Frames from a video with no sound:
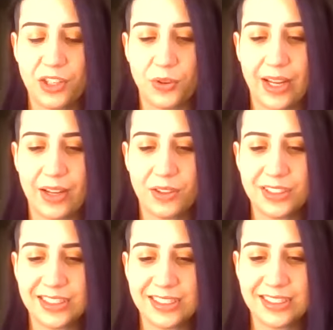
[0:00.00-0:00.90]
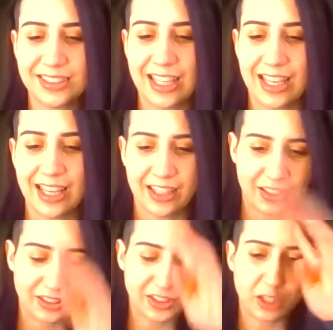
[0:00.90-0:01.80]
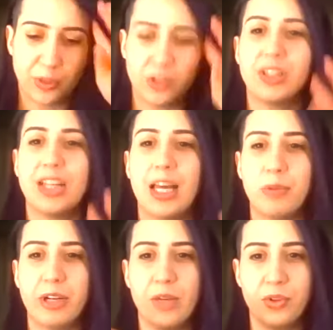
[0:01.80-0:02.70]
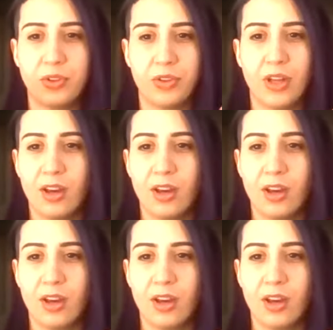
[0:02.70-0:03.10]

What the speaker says: how does, you're talking about collaborating with